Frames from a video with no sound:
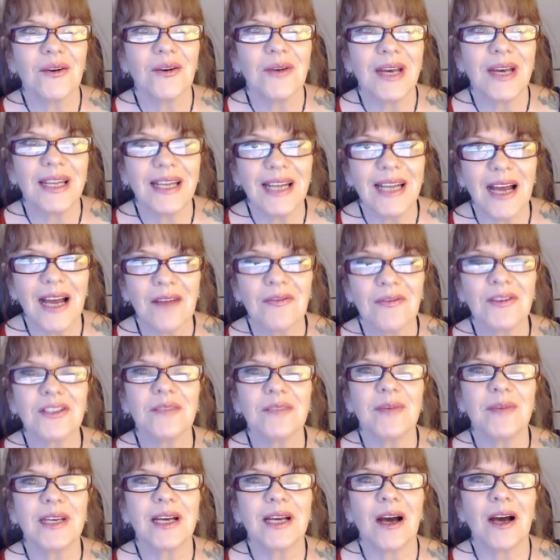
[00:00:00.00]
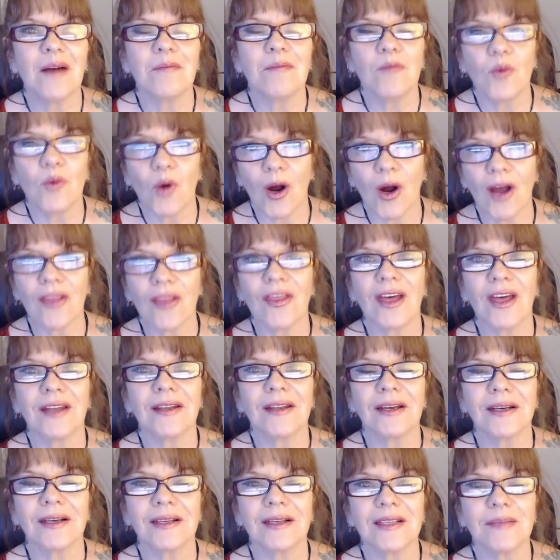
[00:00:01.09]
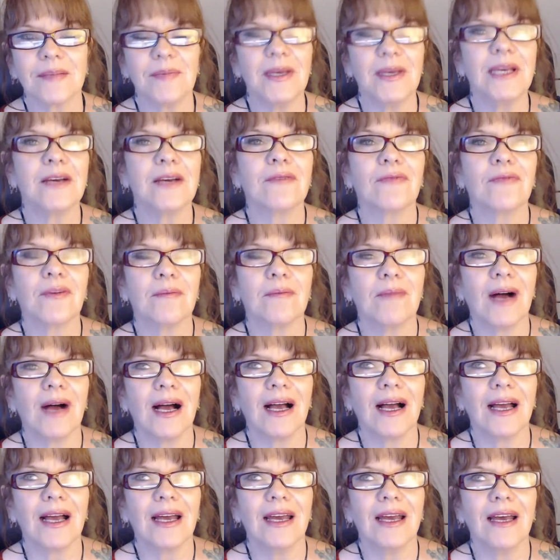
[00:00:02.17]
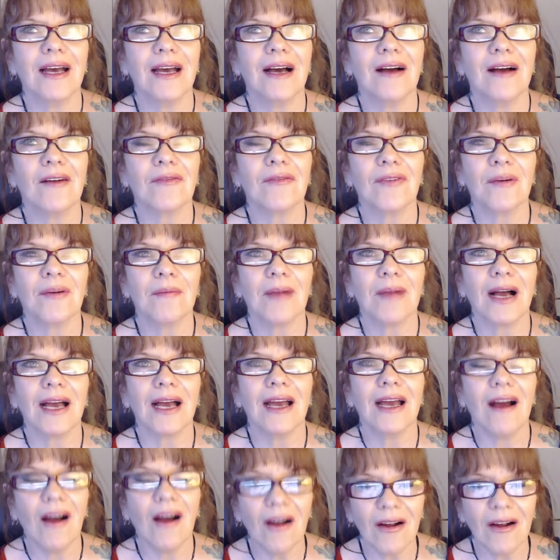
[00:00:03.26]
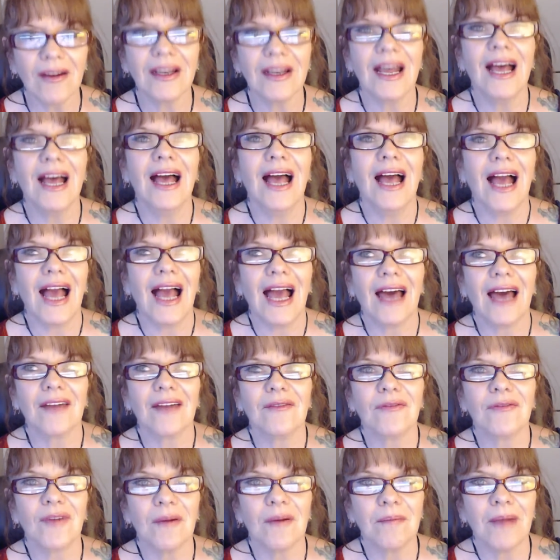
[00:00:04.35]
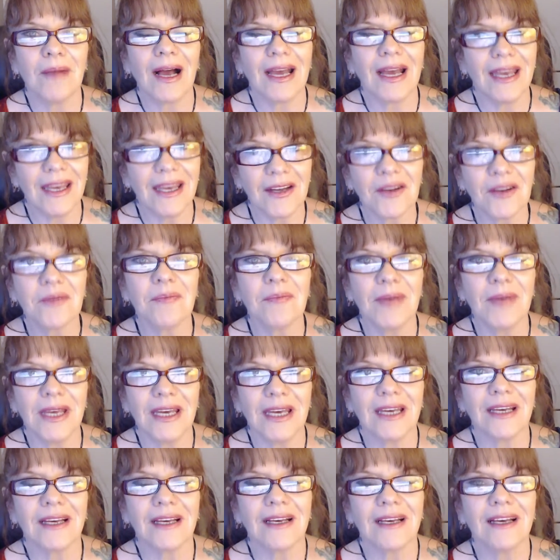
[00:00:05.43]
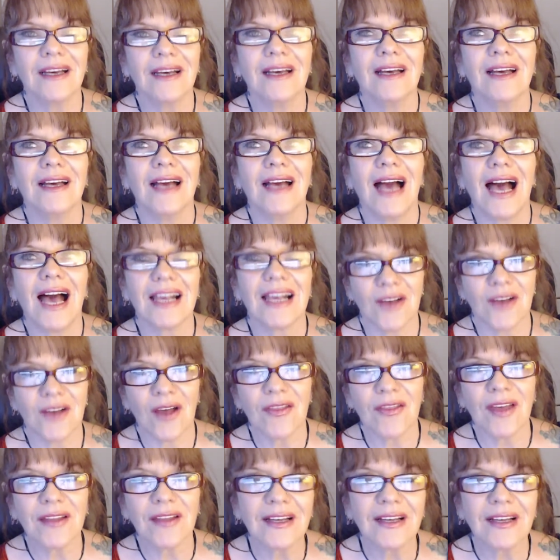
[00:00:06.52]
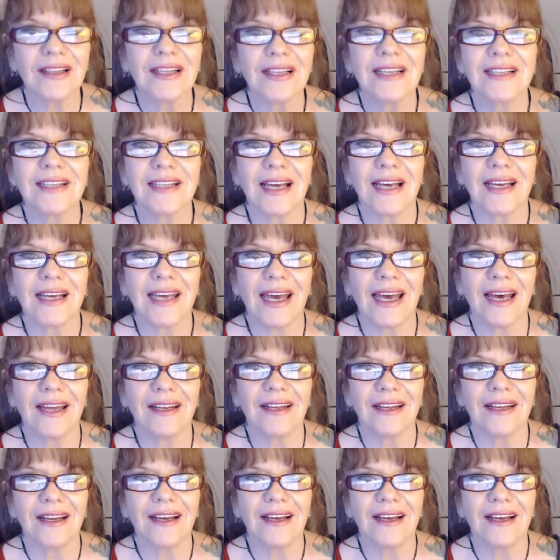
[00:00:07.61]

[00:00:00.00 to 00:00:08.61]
in an effort to become more authentic, speak from my heart and from my inner being as authentically as I can,